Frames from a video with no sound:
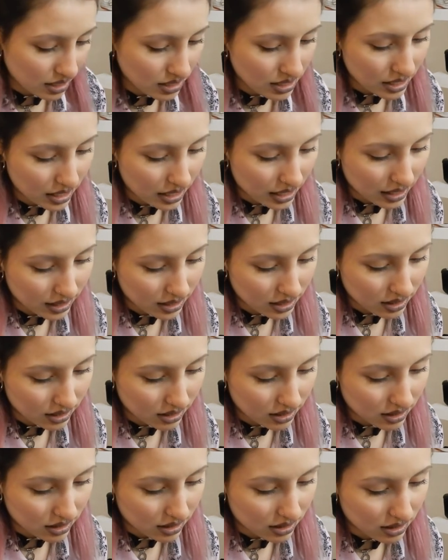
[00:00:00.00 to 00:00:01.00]
Yeah,
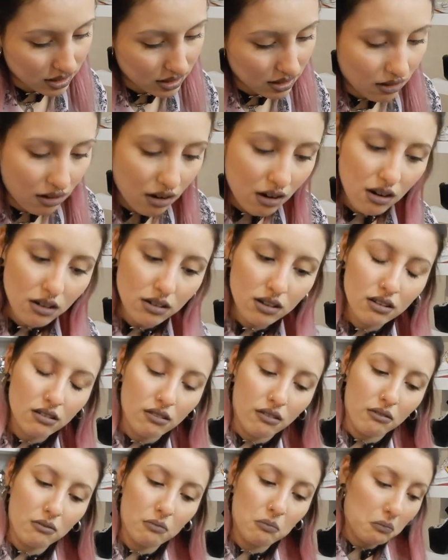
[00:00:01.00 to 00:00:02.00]
so... Oh
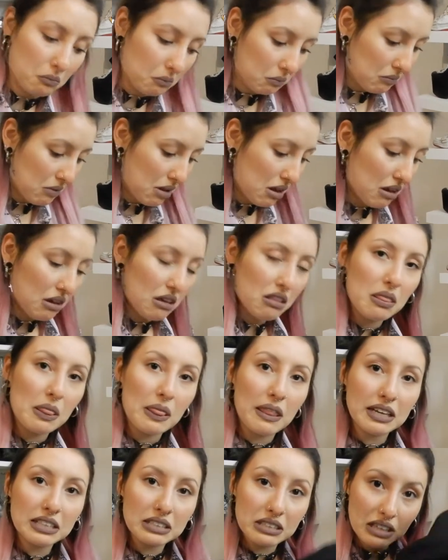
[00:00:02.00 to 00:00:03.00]
no!
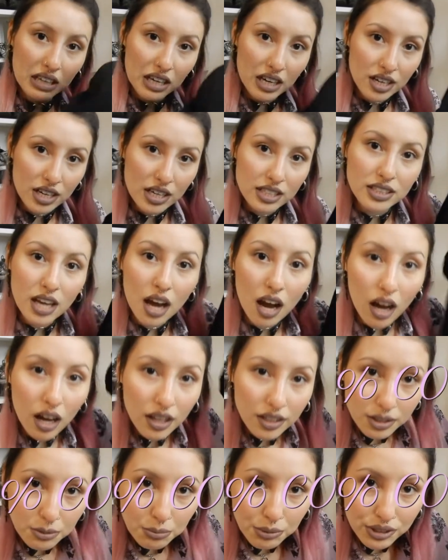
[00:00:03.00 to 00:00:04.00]
This year is
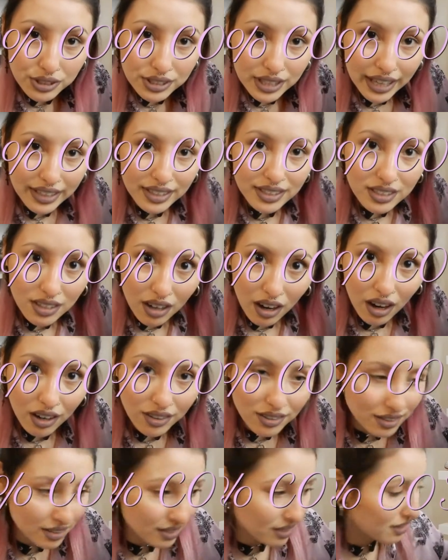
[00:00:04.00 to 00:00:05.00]
100%
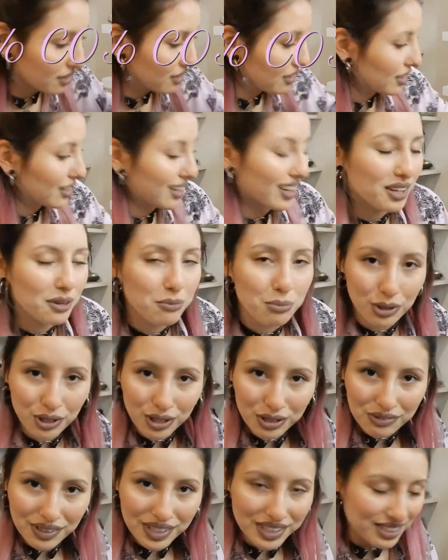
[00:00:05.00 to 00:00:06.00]
cotton! Can you
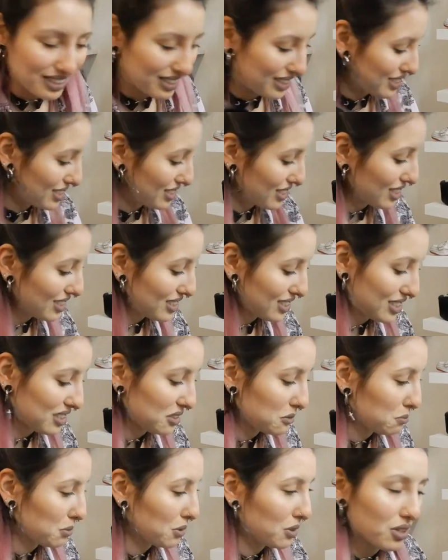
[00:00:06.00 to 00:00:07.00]
believe it? It's just
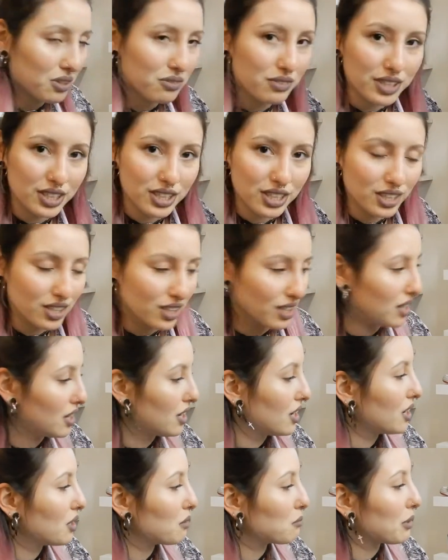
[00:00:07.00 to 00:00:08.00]
this pullover here.
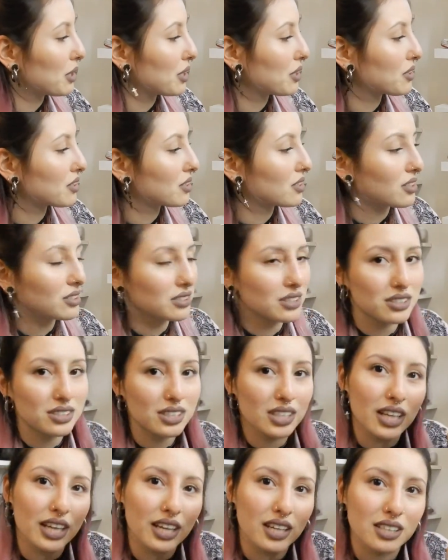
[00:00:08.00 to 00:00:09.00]
But you can also
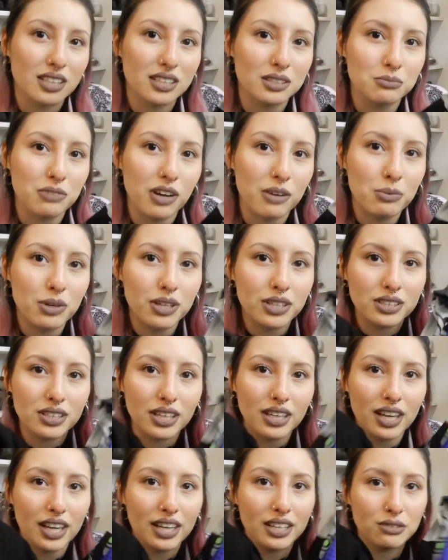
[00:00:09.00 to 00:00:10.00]
see like this fabric is
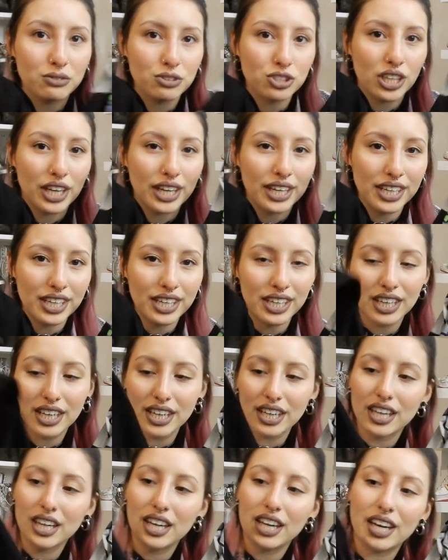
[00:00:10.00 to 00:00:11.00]
like kind of shiny,
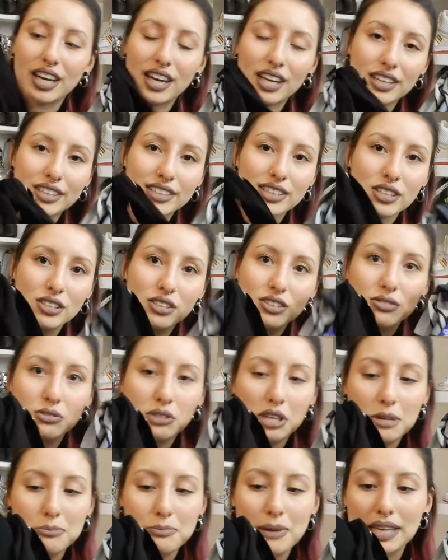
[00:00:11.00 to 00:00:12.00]
and this here is
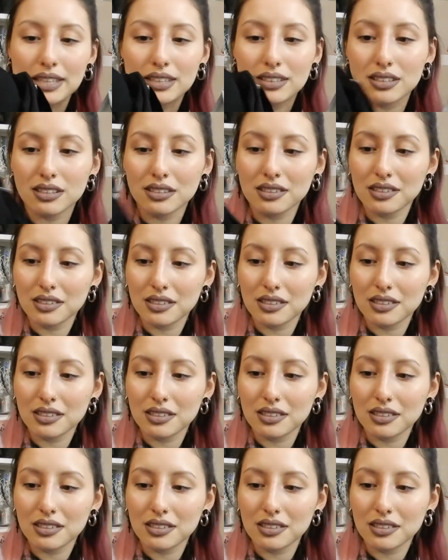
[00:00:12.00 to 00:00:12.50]
really matte.